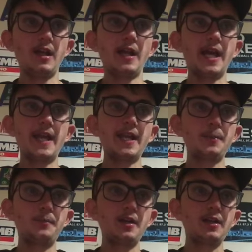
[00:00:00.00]
And then,
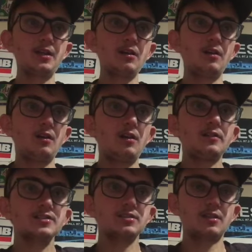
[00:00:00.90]
but he can
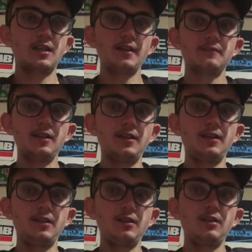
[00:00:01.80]
also give the
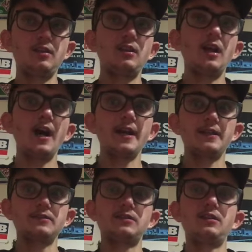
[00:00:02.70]

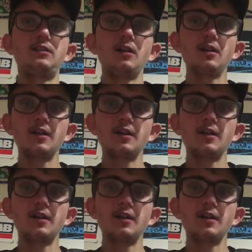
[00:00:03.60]
young